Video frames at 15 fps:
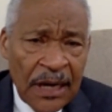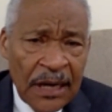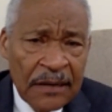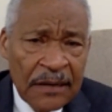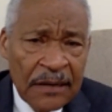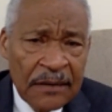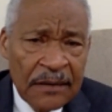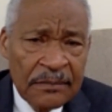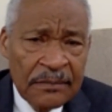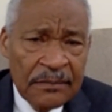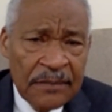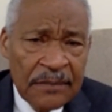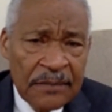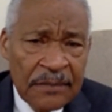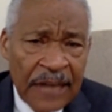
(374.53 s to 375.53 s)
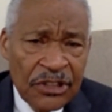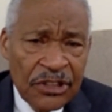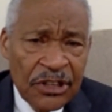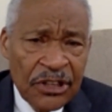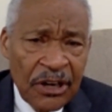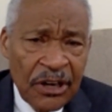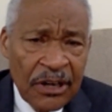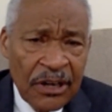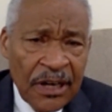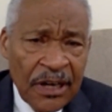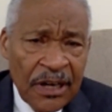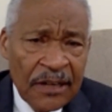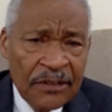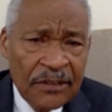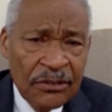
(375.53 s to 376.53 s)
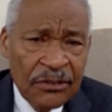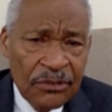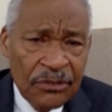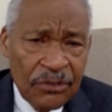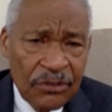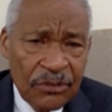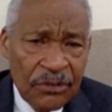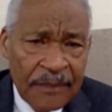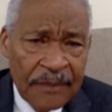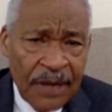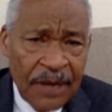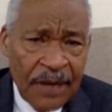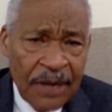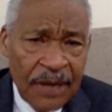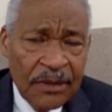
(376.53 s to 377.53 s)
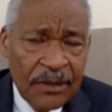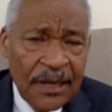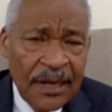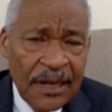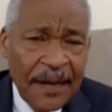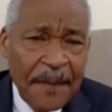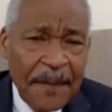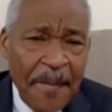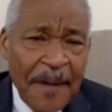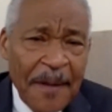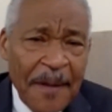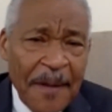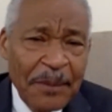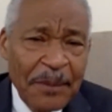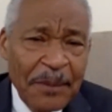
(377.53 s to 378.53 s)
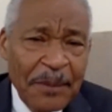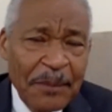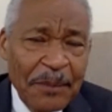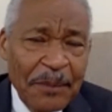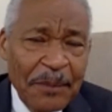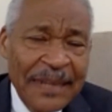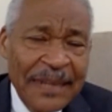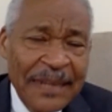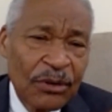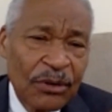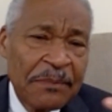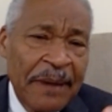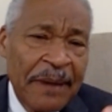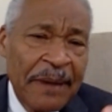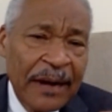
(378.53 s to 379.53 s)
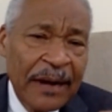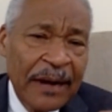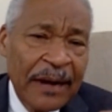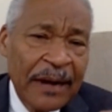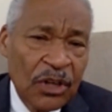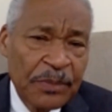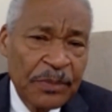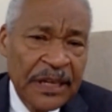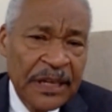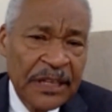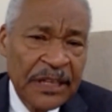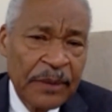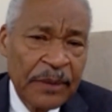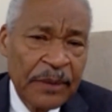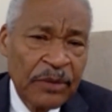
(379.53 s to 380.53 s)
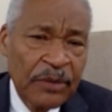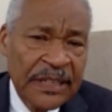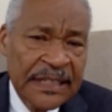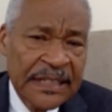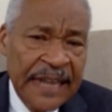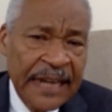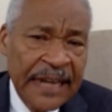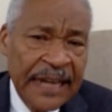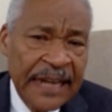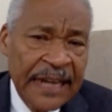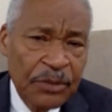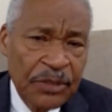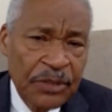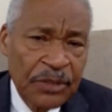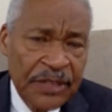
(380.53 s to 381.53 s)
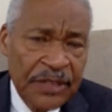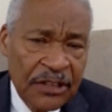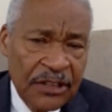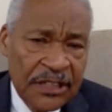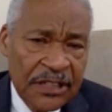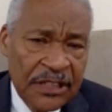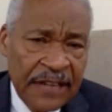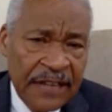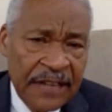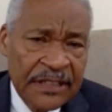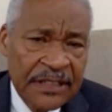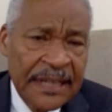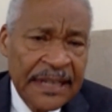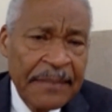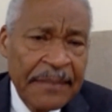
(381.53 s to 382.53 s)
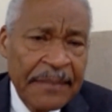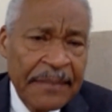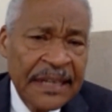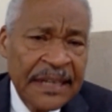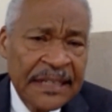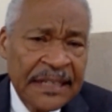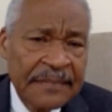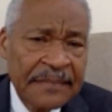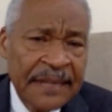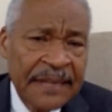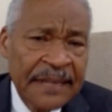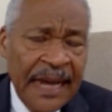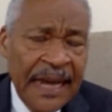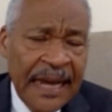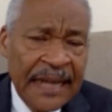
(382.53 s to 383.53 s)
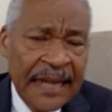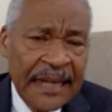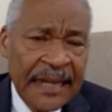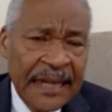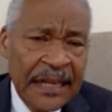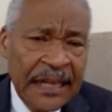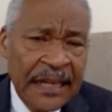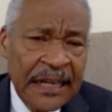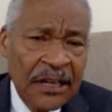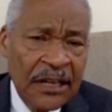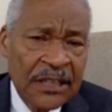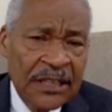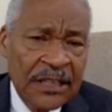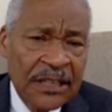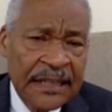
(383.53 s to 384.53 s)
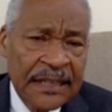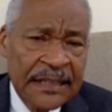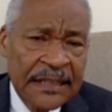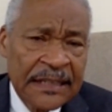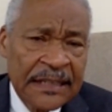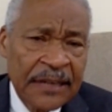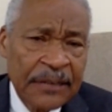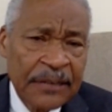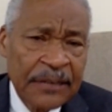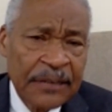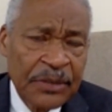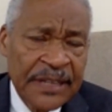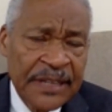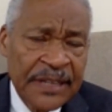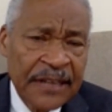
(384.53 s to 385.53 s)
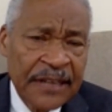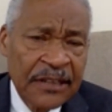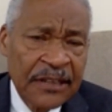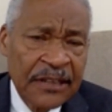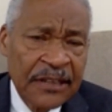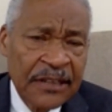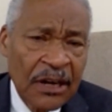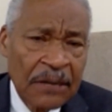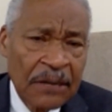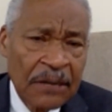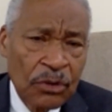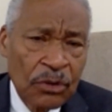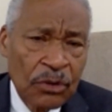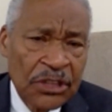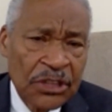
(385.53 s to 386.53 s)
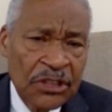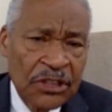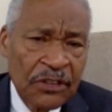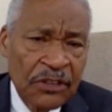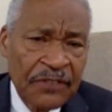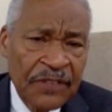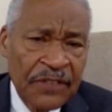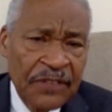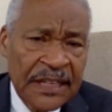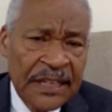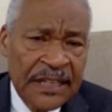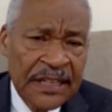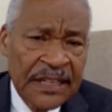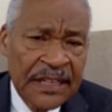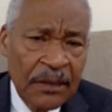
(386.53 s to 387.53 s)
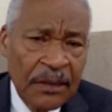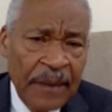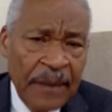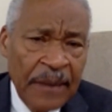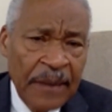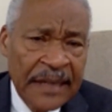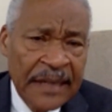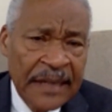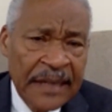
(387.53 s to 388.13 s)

last year. So calm down. But that's how the mind works, because we're designed to protect ourselves. And the same mechanism in us that designed to protect our emotions and our feelings and our bodies